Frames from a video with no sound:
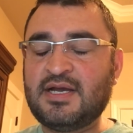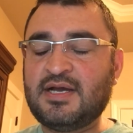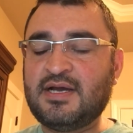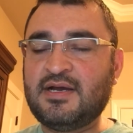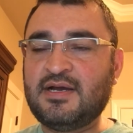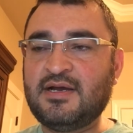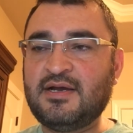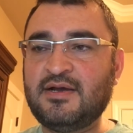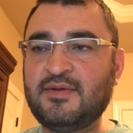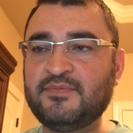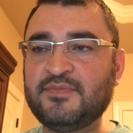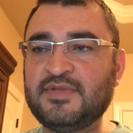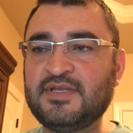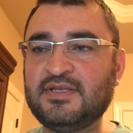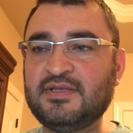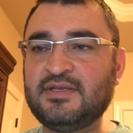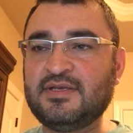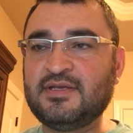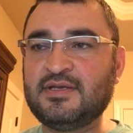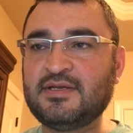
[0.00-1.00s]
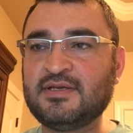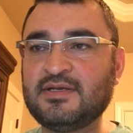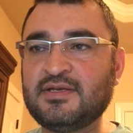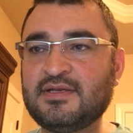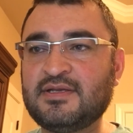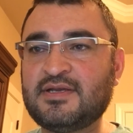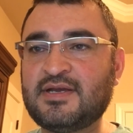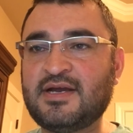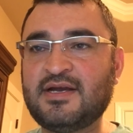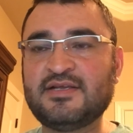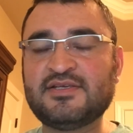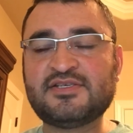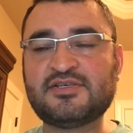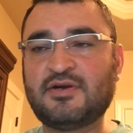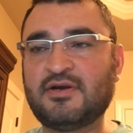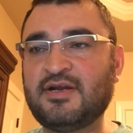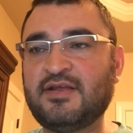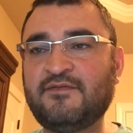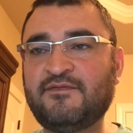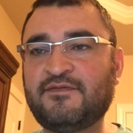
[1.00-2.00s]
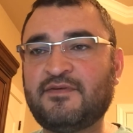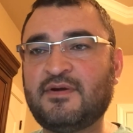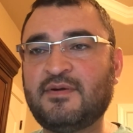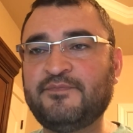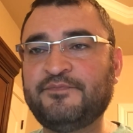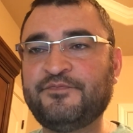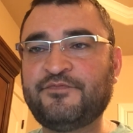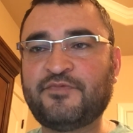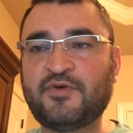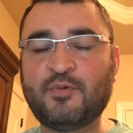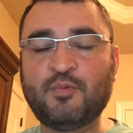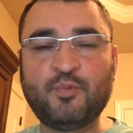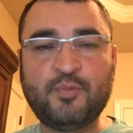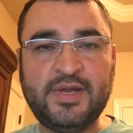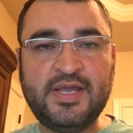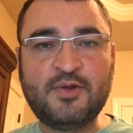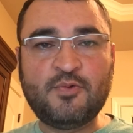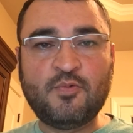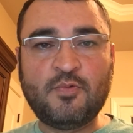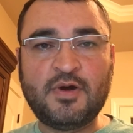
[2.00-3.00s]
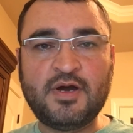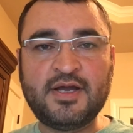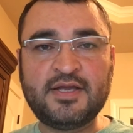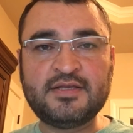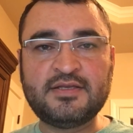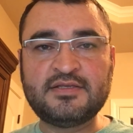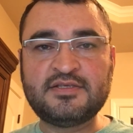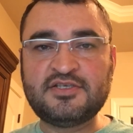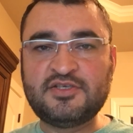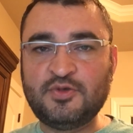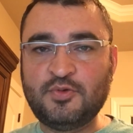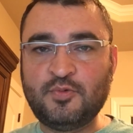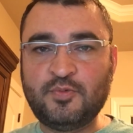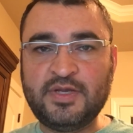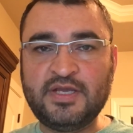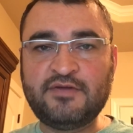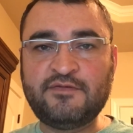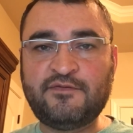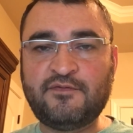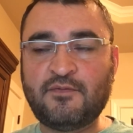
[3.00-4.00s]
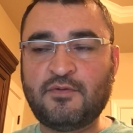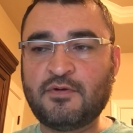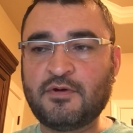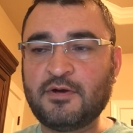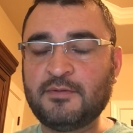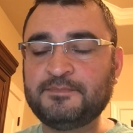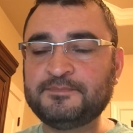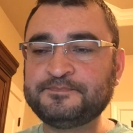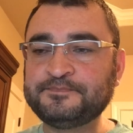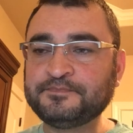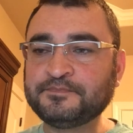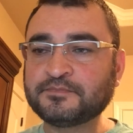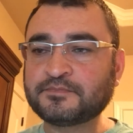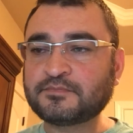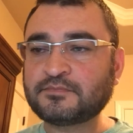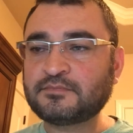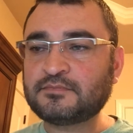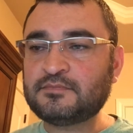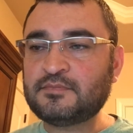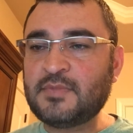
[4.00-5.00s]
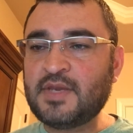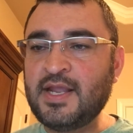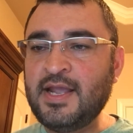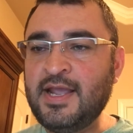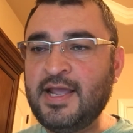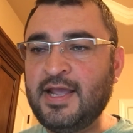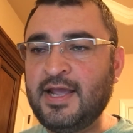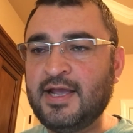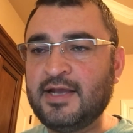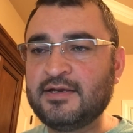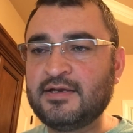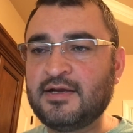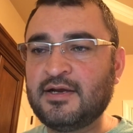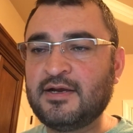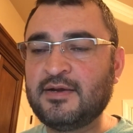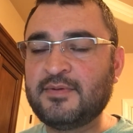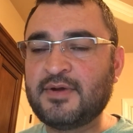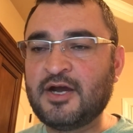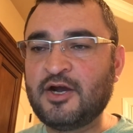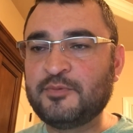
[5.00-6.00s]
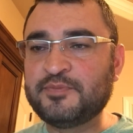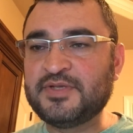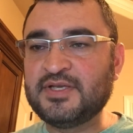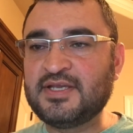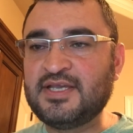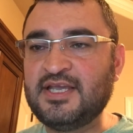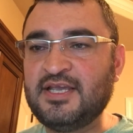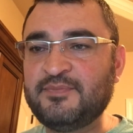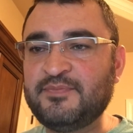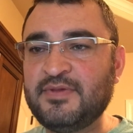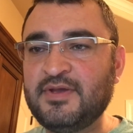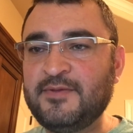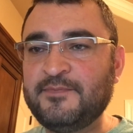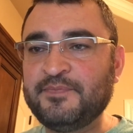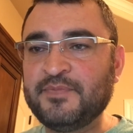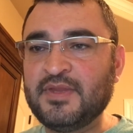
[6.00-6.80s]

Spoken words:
kind of starting from week 1 to week 4, and I hope to keep